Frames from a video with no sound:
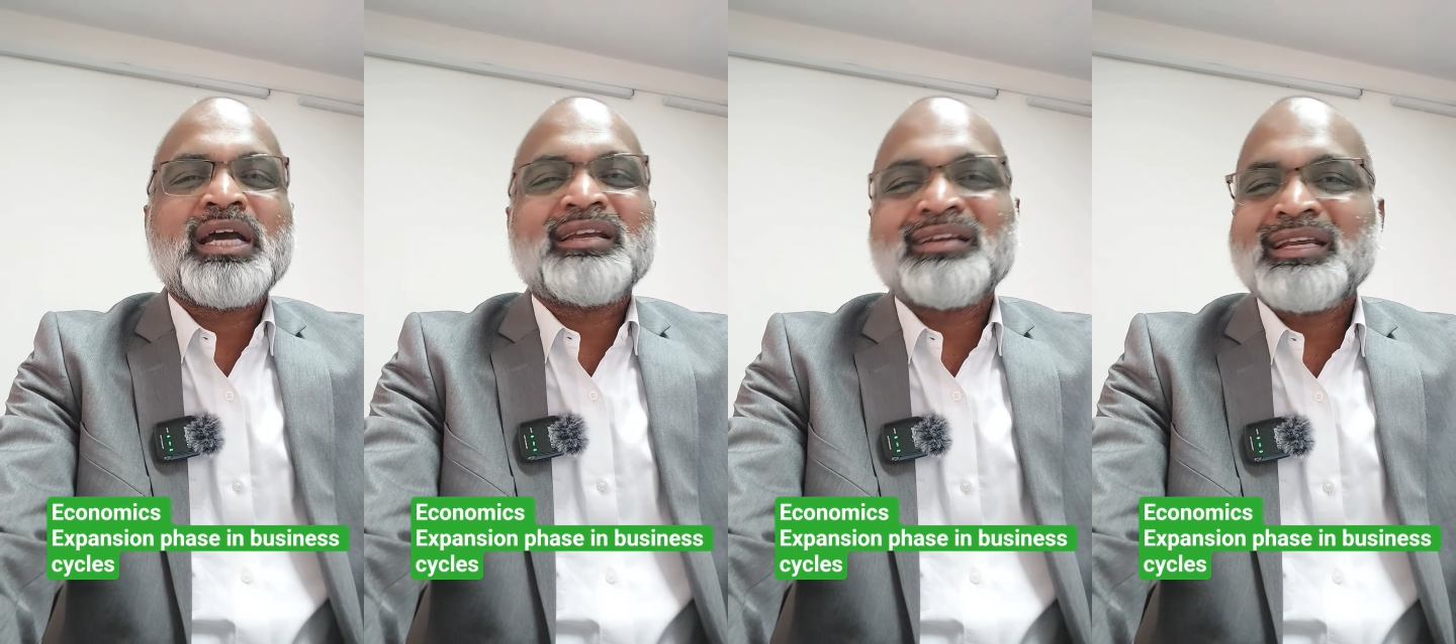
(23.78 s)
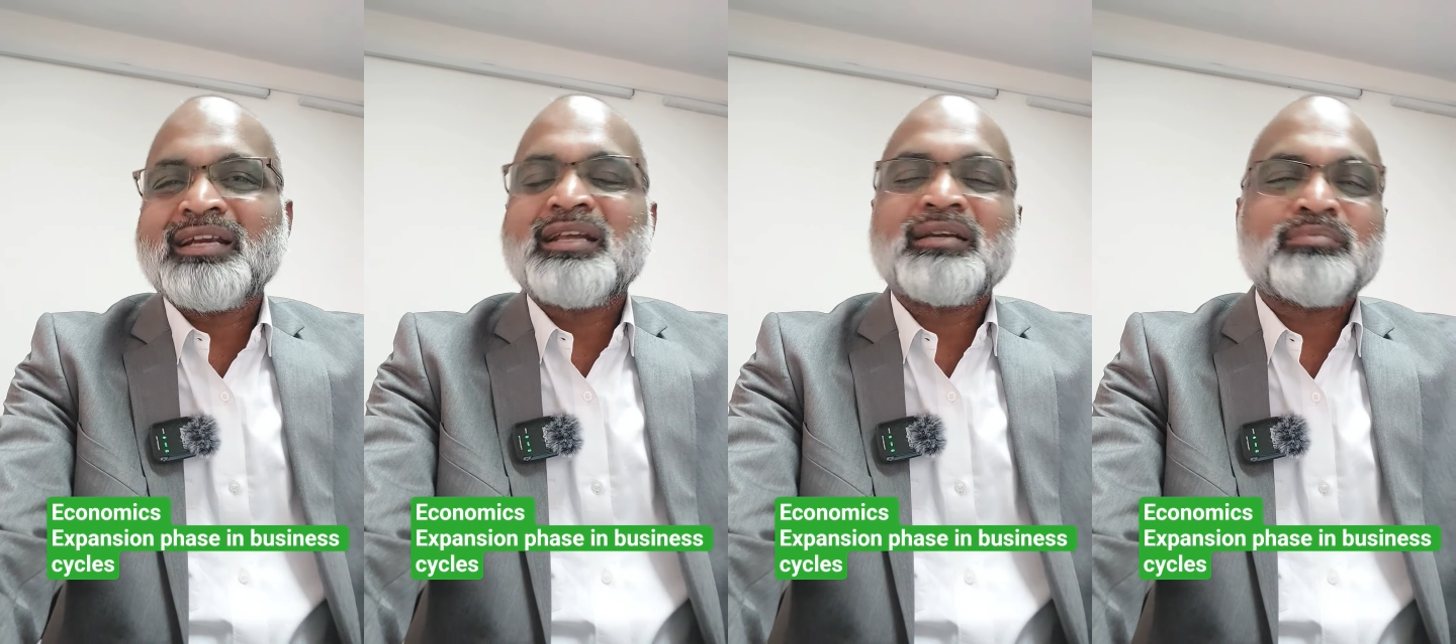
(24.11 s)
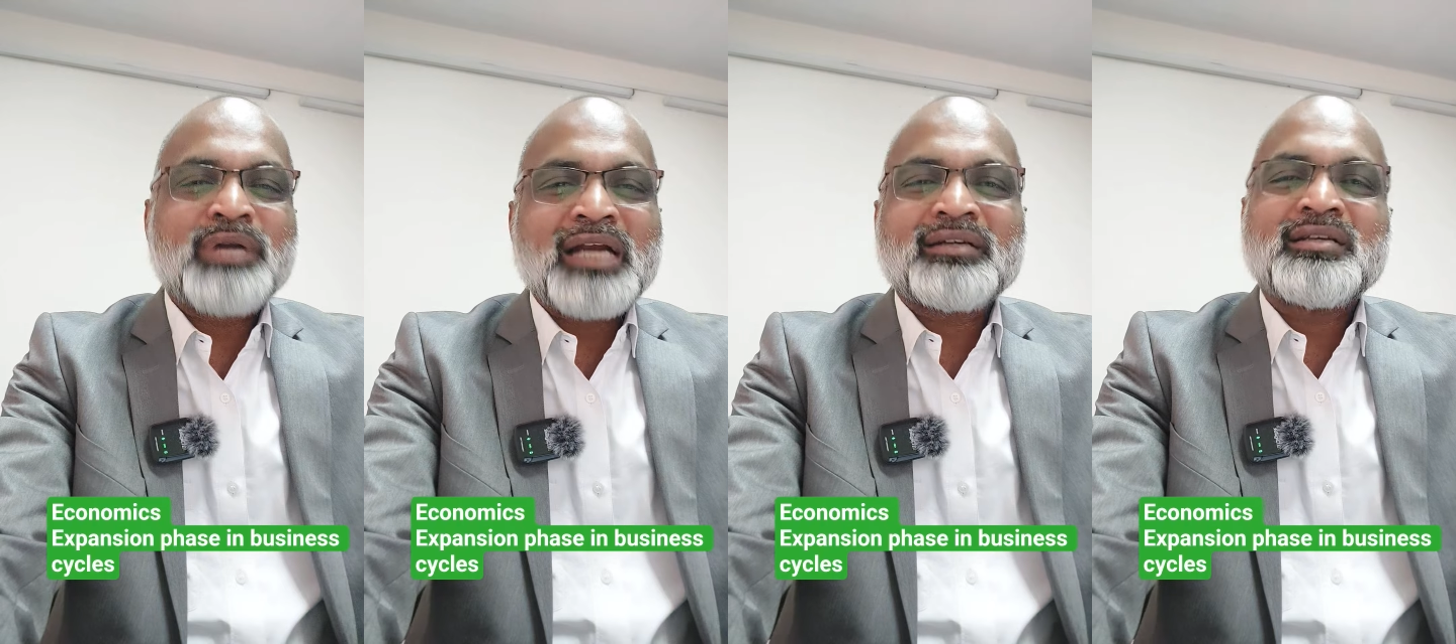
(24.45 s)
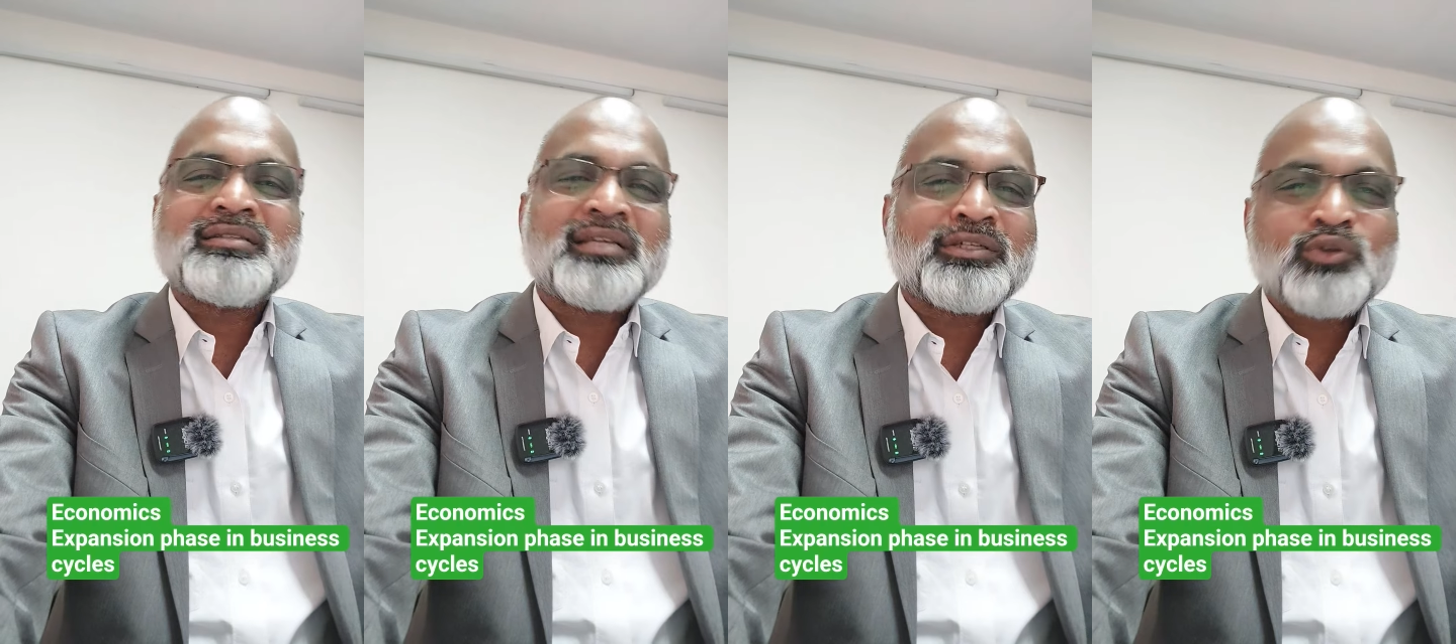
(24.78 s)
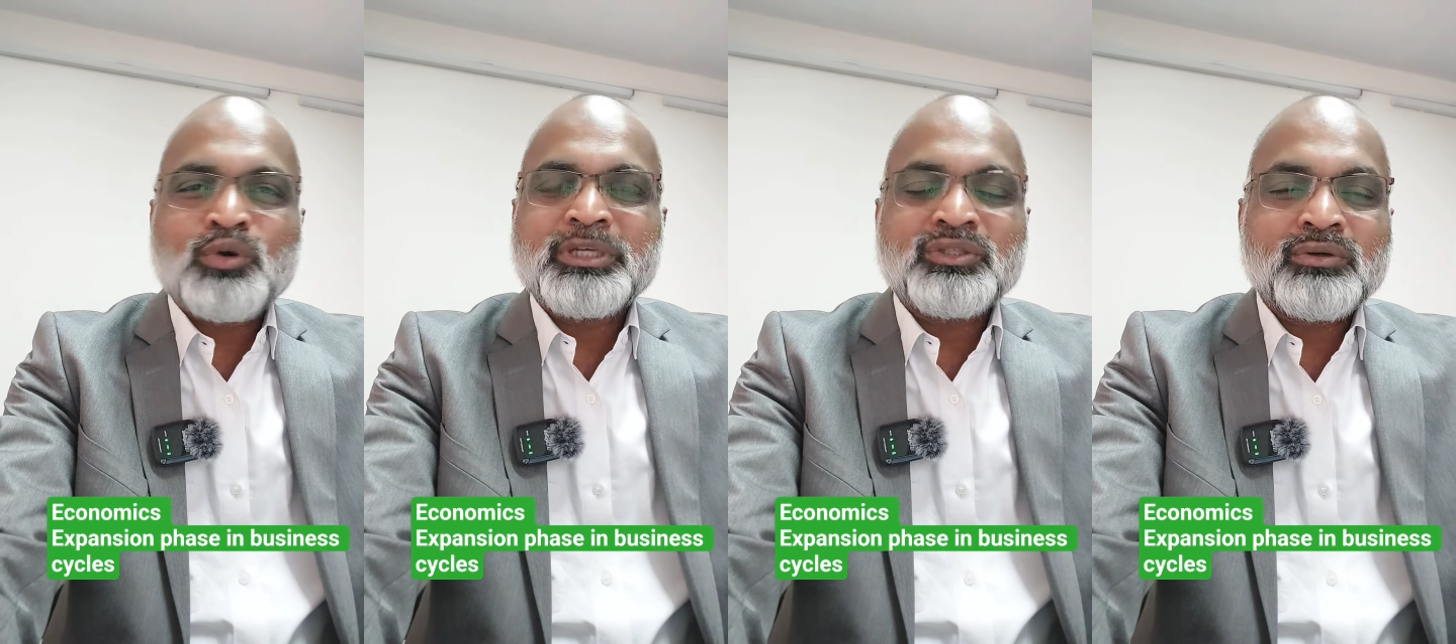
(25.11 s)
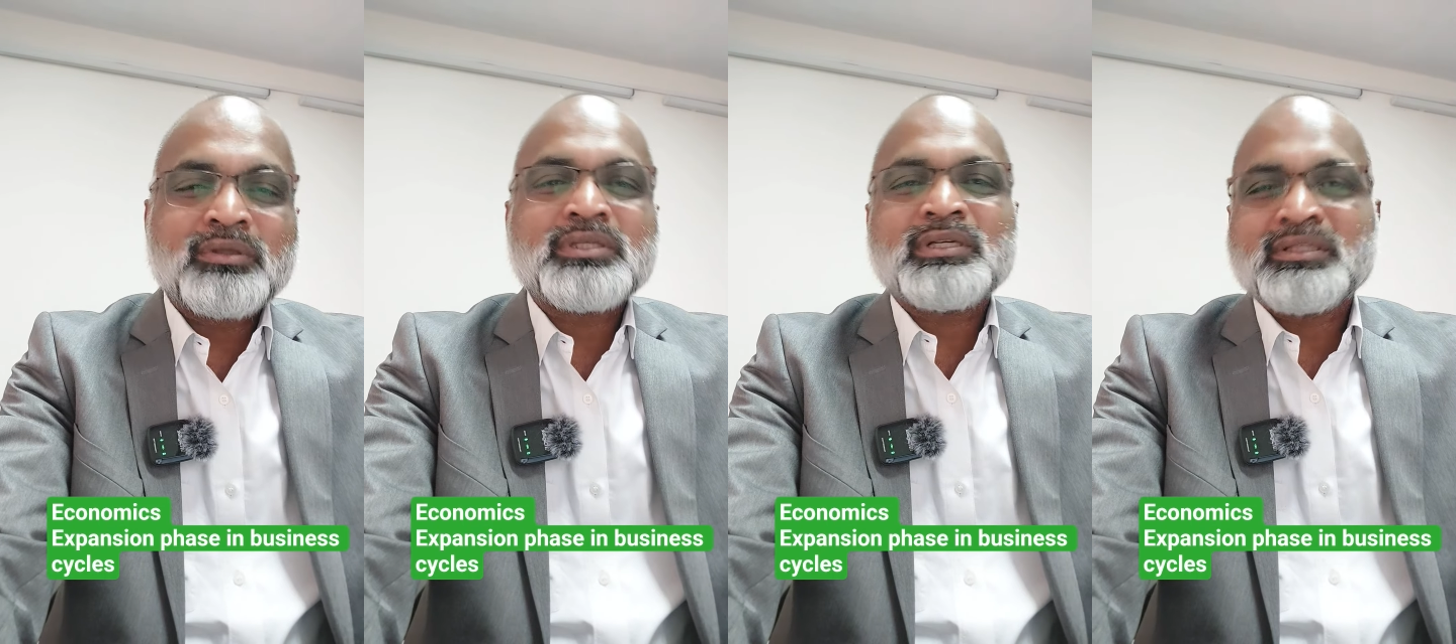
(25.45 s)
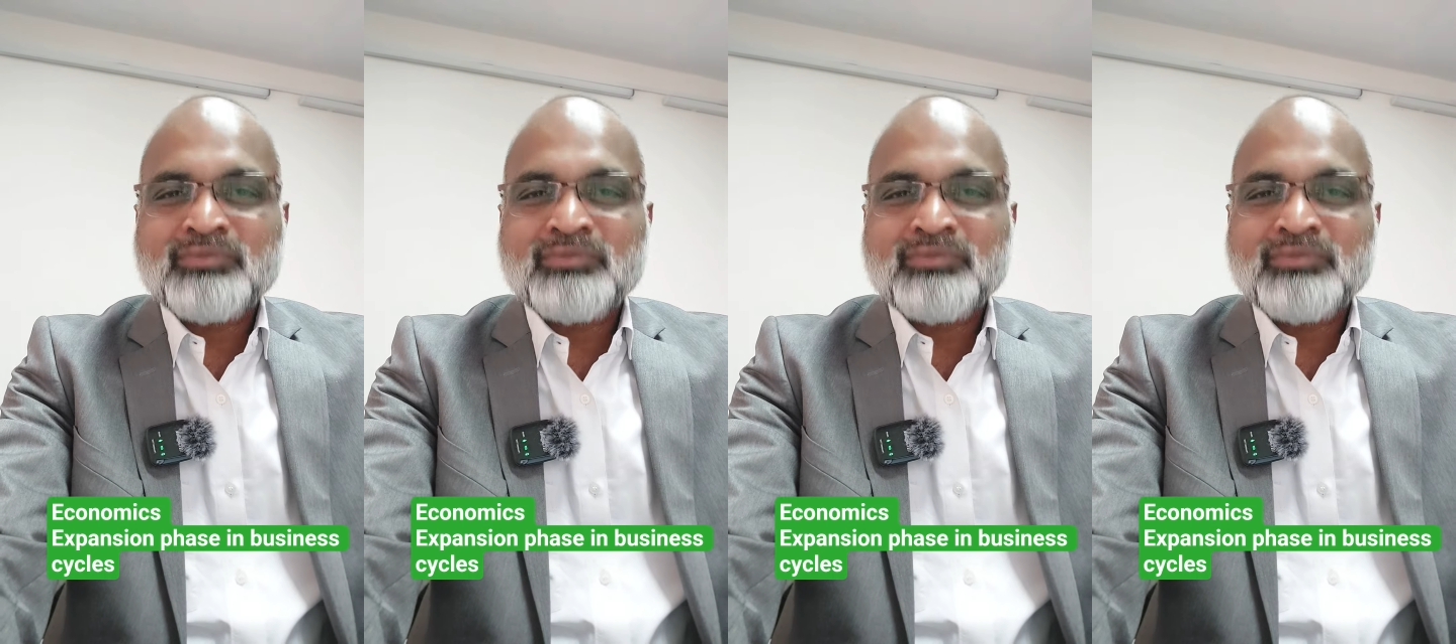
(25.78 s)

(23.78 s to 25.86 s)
By reading, practicing so much also,